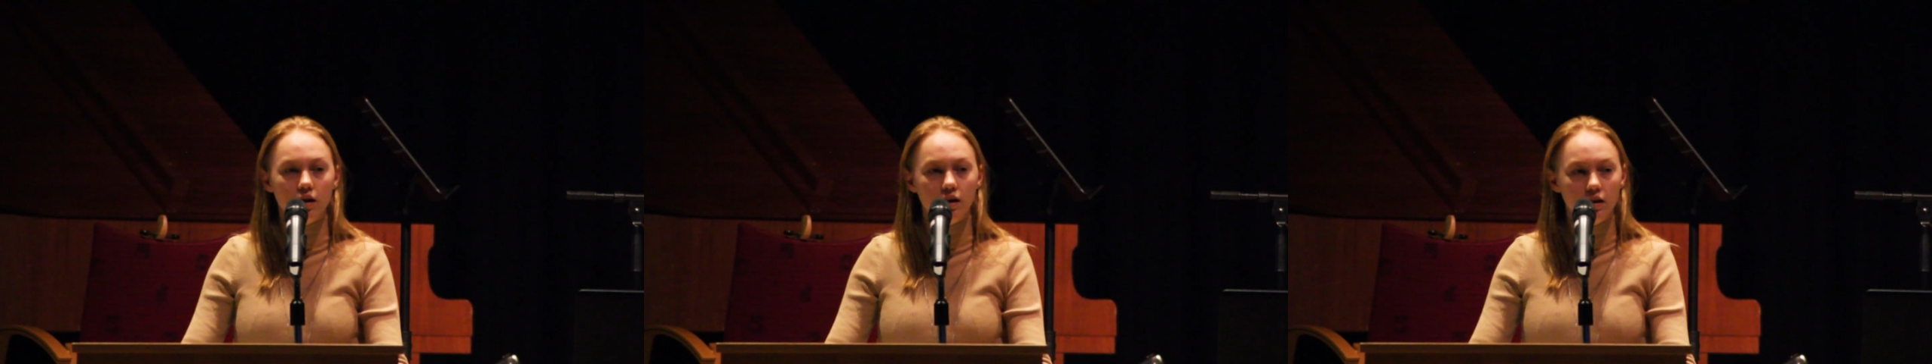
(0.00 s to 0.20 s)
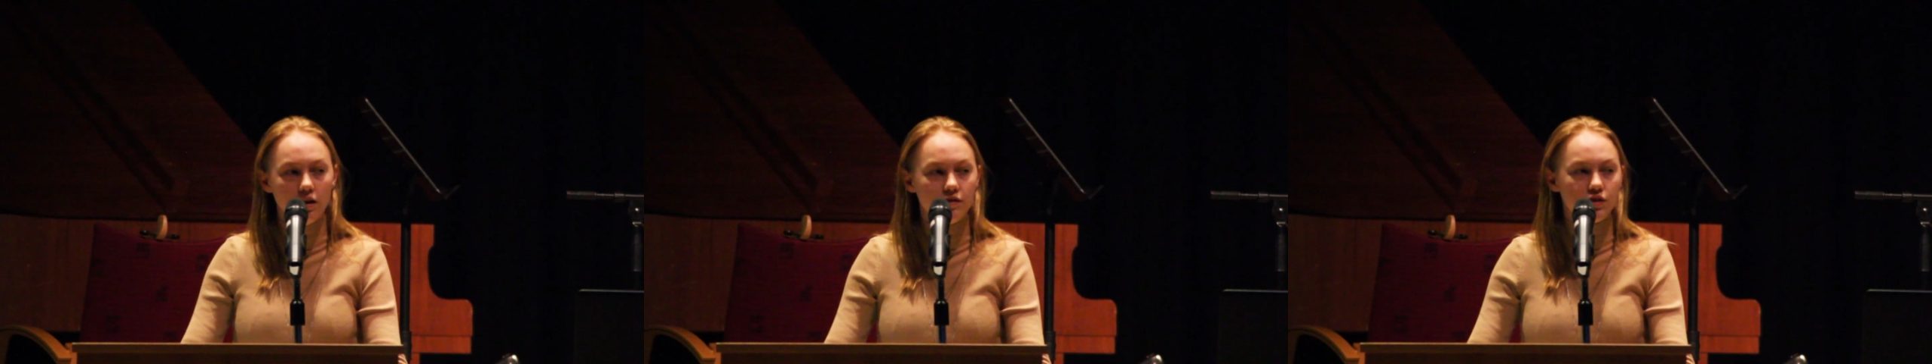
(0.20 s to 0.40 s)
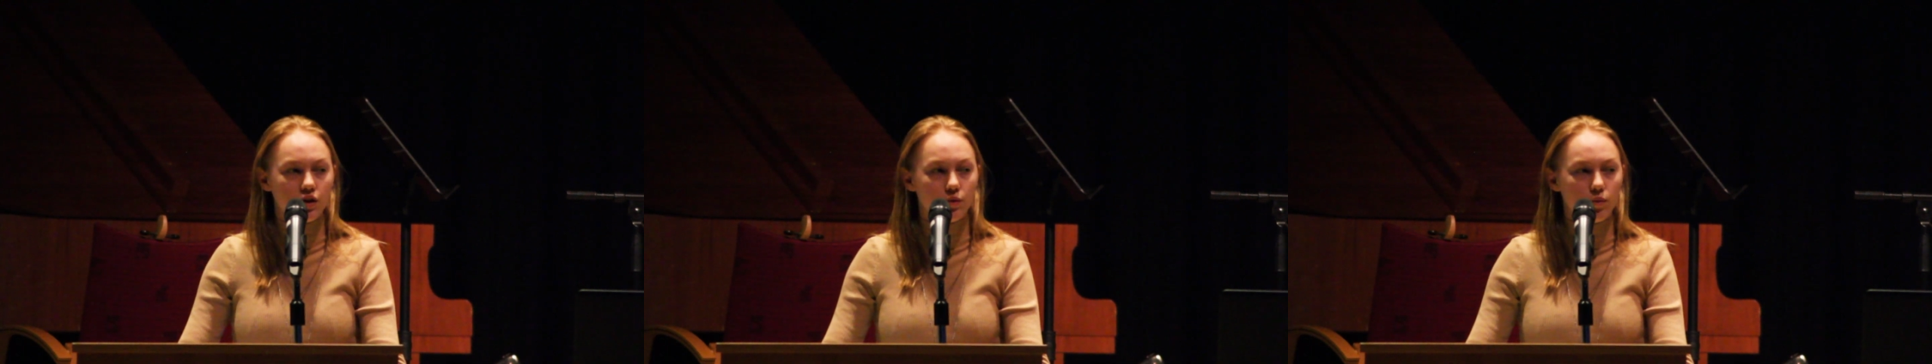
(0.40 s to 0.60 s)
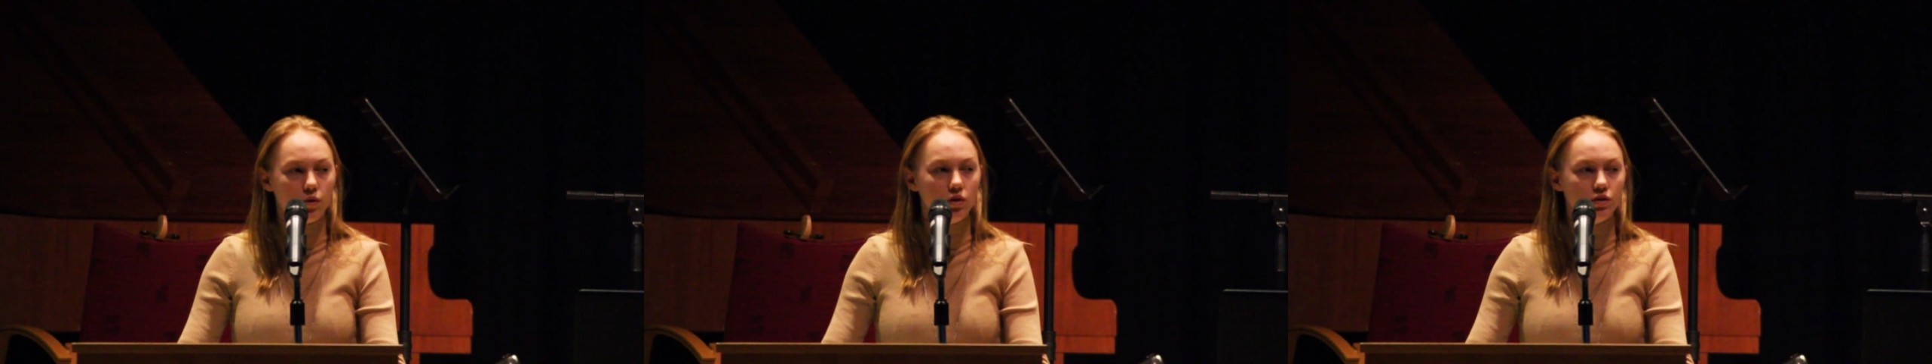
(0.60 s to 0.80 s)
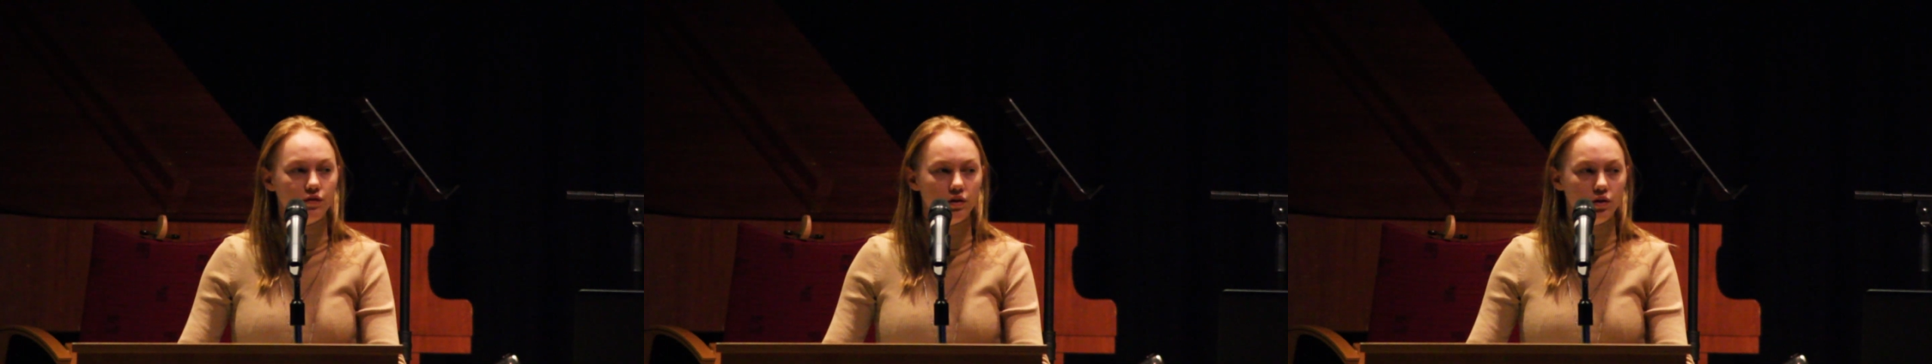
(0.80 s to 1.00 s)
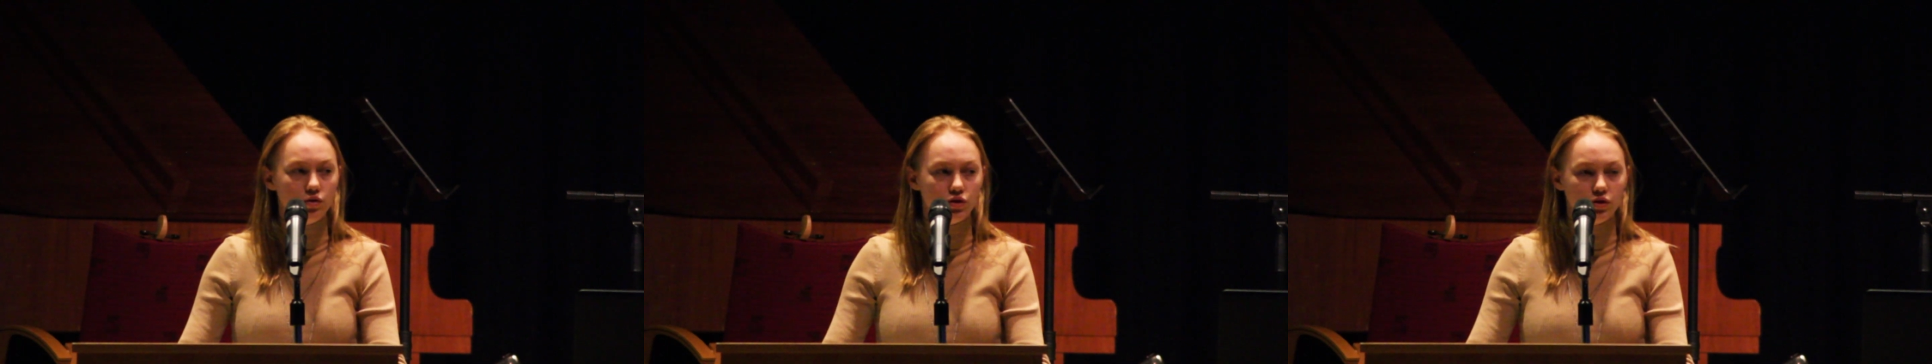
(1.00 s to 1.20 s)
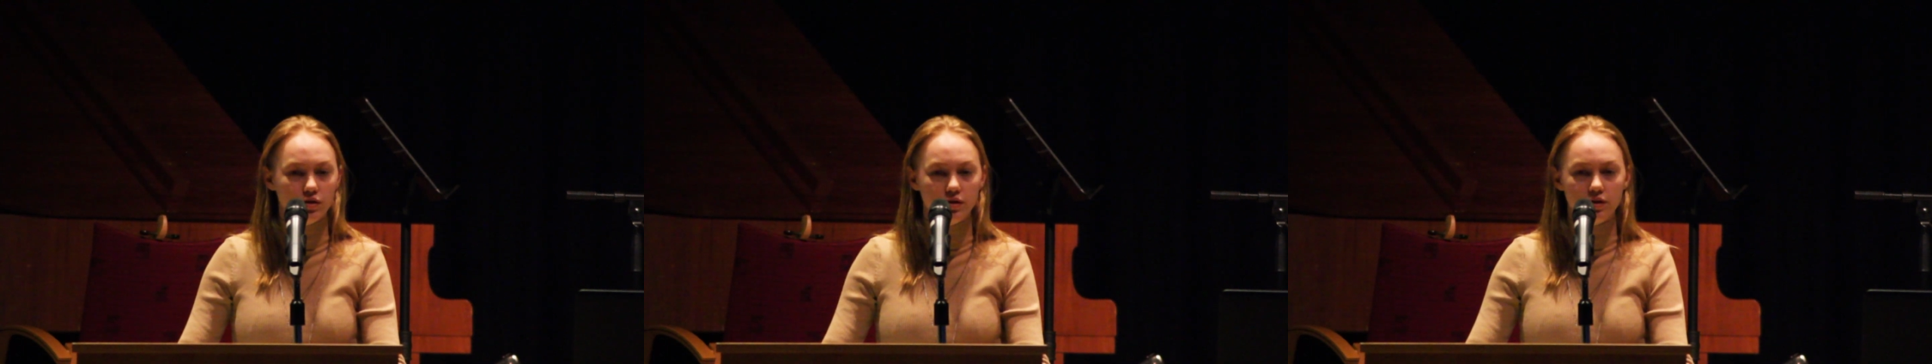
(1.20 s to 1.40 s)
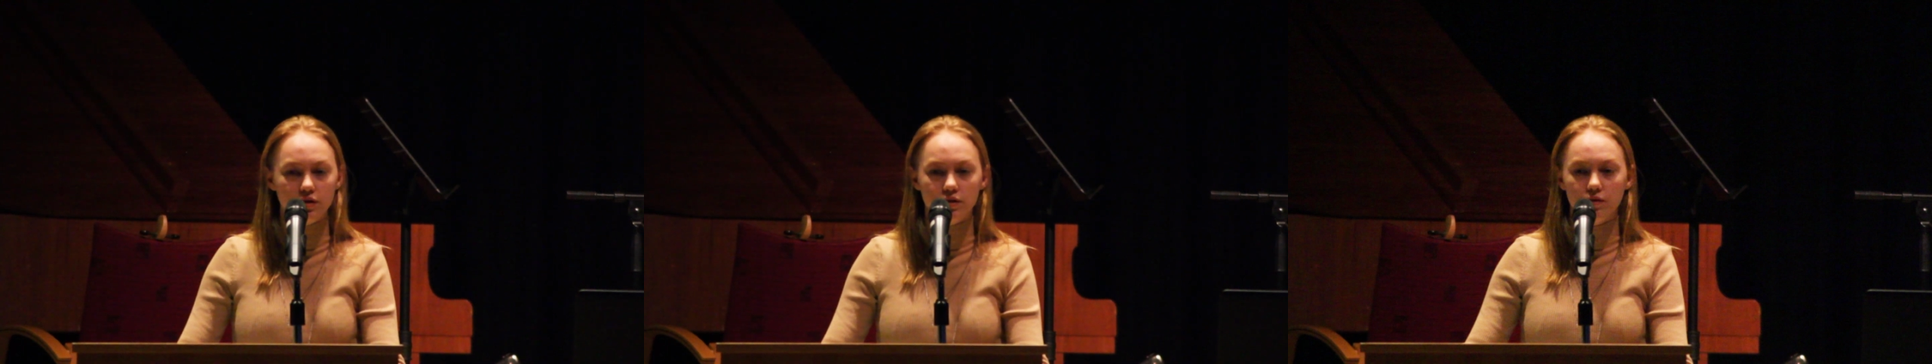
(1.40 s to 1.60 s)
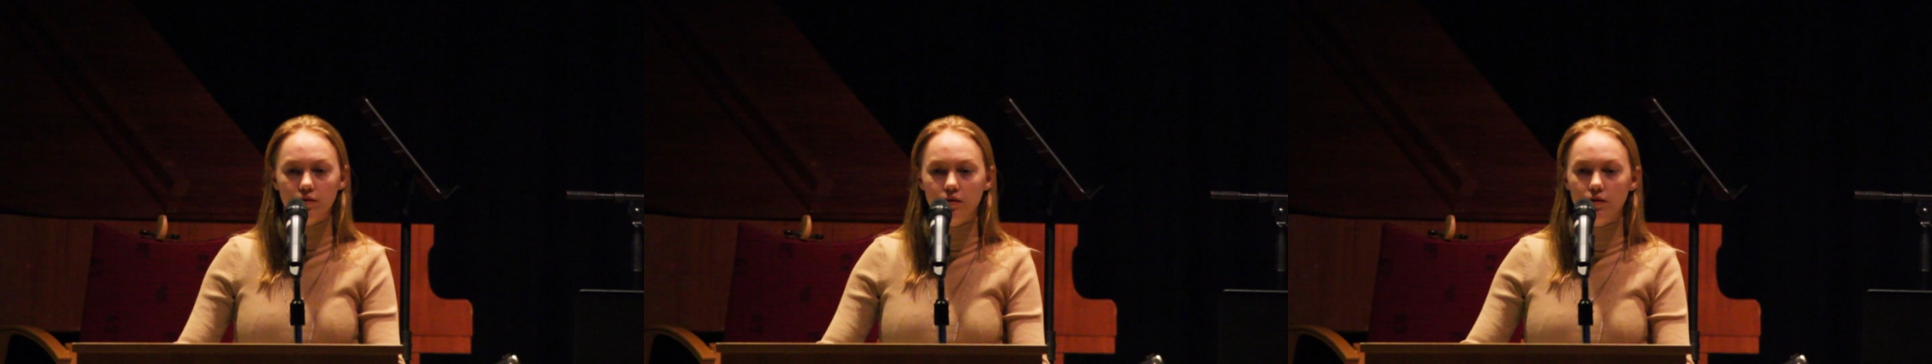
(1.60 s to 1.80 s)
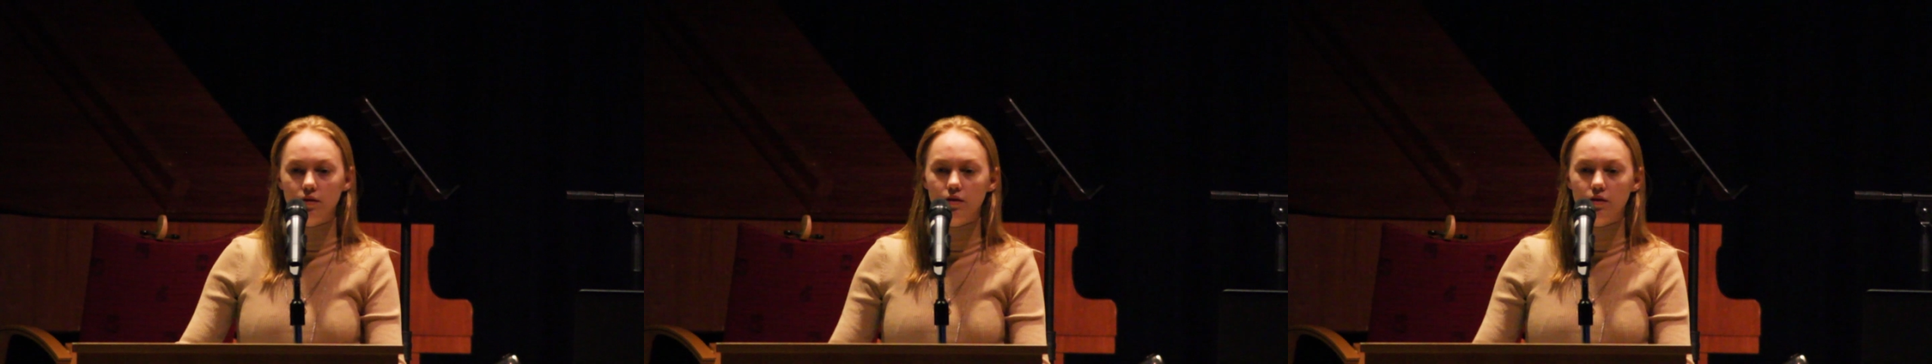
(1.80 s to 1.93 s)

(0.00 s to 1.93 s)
and lives in a world of illusions."